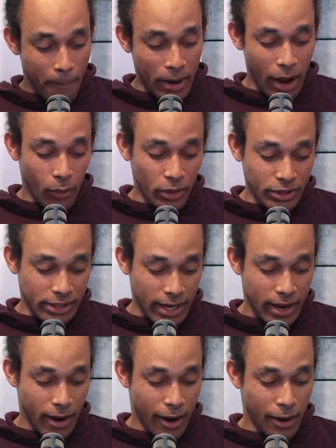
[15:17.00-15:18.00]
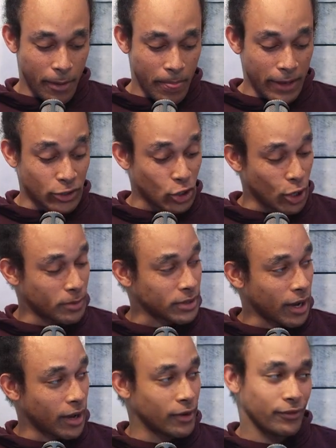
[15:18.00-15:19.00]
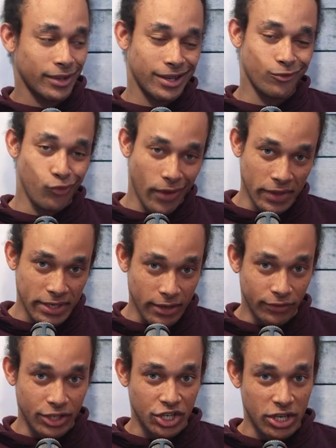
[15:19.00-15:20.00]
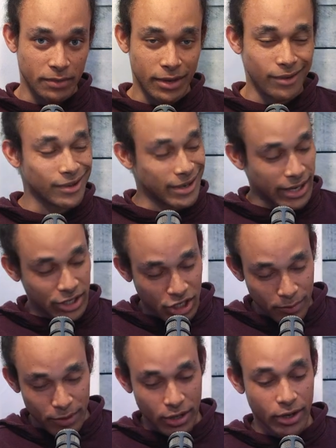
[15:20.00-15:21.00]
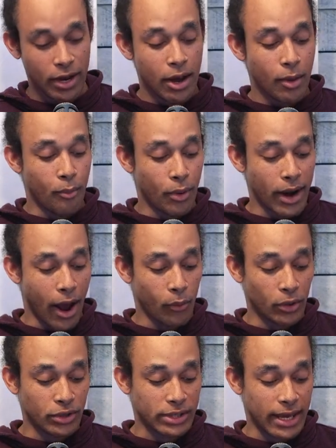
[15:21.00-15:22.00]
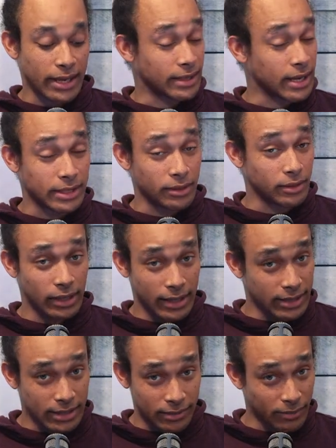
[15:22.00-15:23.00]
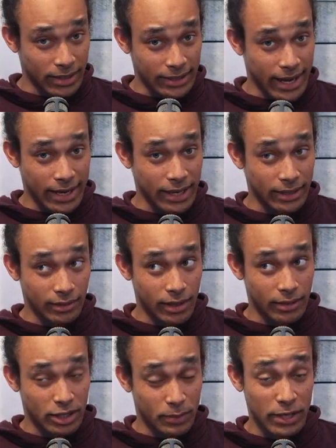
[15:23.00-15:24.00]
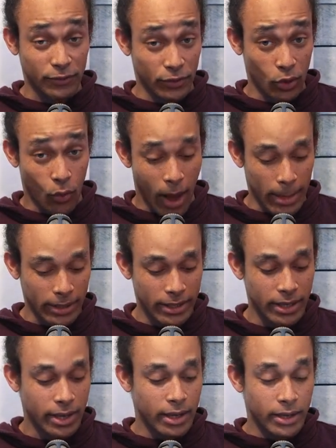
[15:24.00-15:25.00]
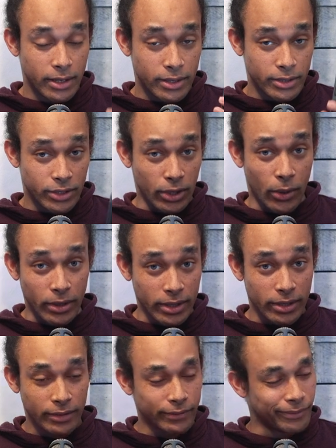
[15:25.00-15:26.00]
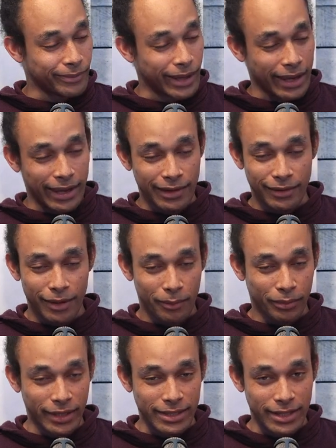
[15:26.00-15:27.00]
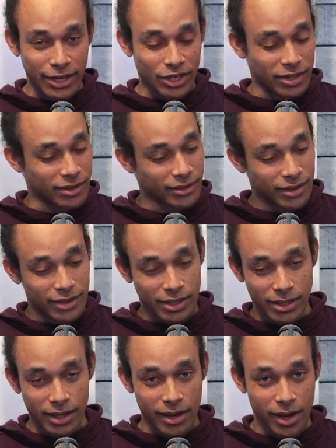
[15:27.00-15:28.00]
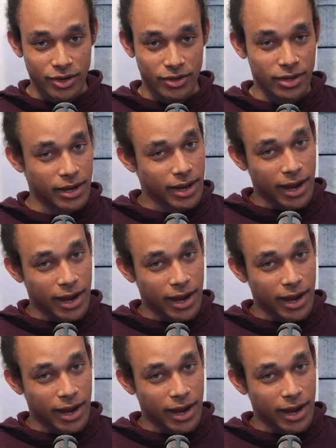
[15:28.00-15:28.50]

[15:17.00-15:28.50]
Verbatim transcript: But I will say, um, in terms of relatively cheap gear, well, it is cheap gear. Uh-huh. But I will say it doesn't. It doesn't mean that it speaks for the quality. Sony, man, PlayStation, C800.